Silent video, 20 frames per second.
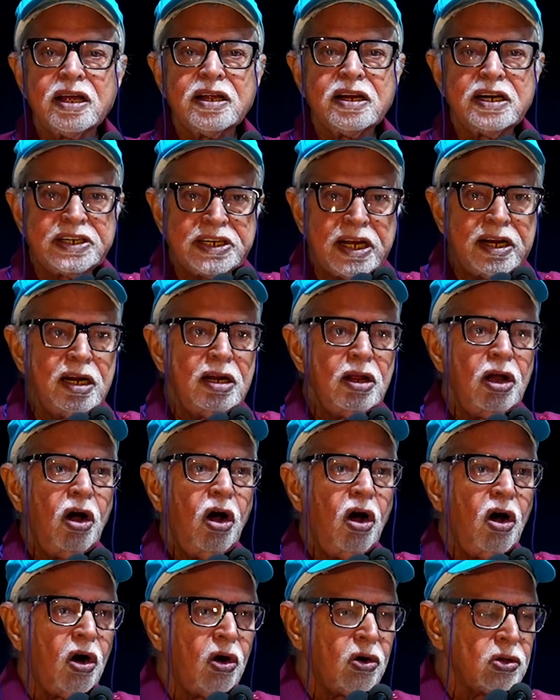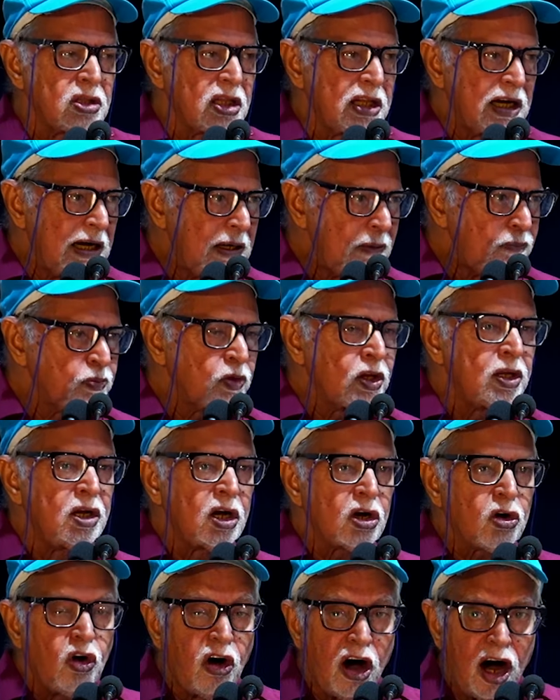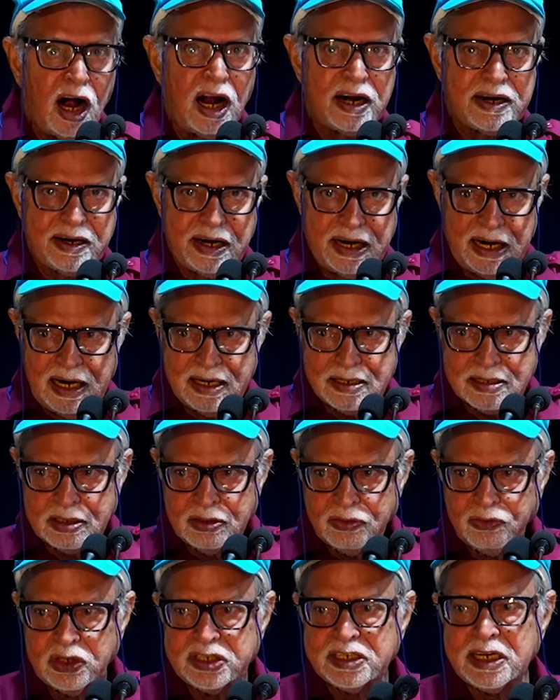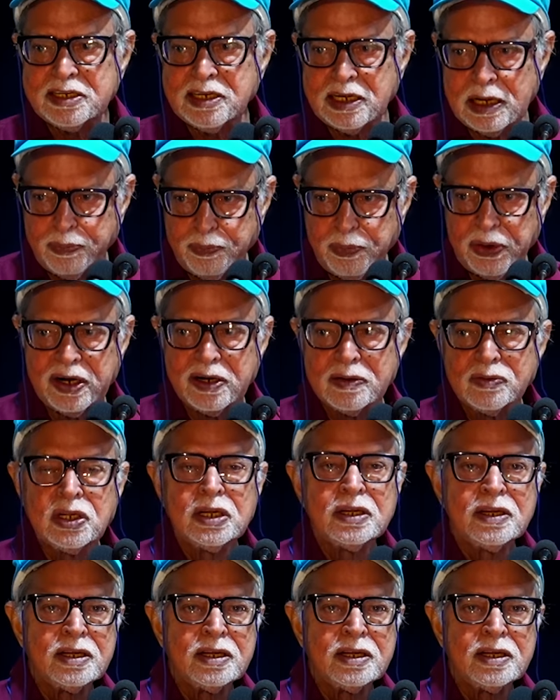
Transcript: written on the Kohat riots which has happened.